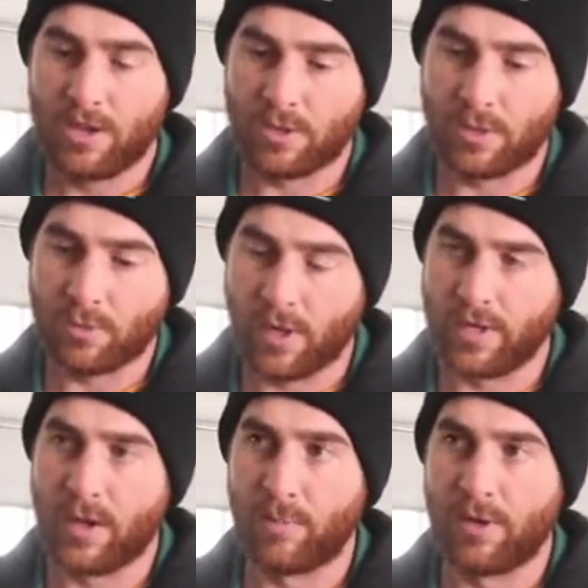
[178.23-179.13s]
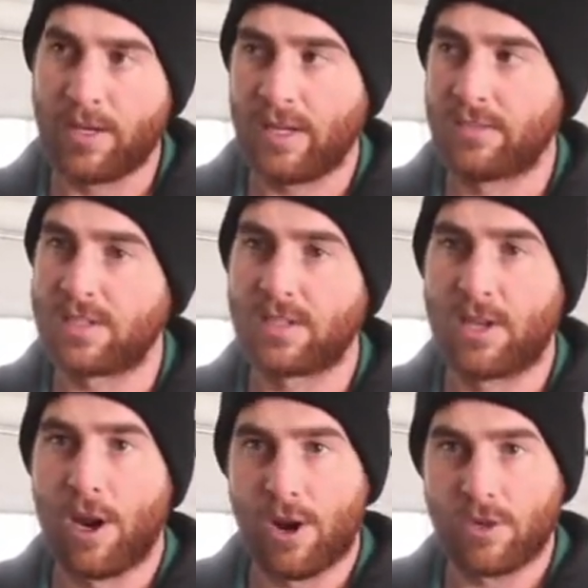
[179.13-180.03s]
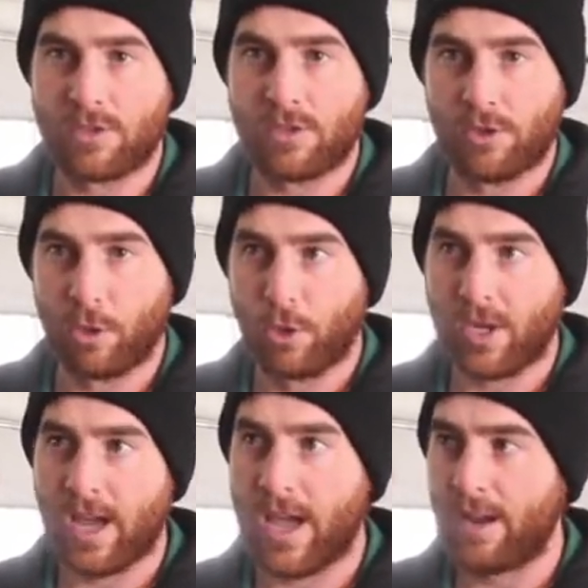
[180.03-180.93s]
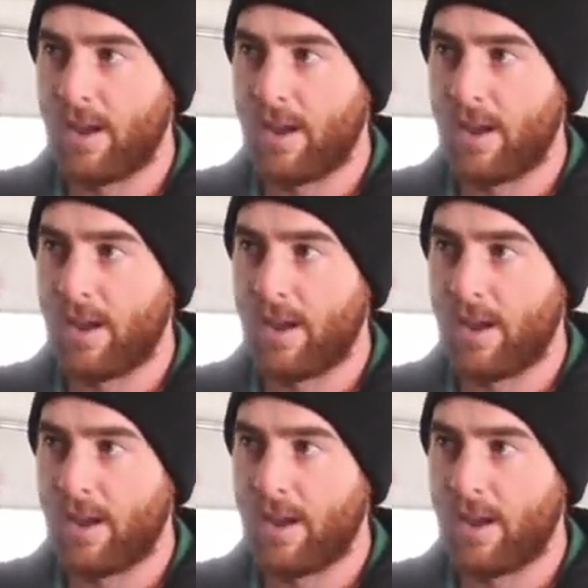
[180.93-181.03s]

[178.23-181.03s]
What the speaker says: So it's one number that gives us a large look at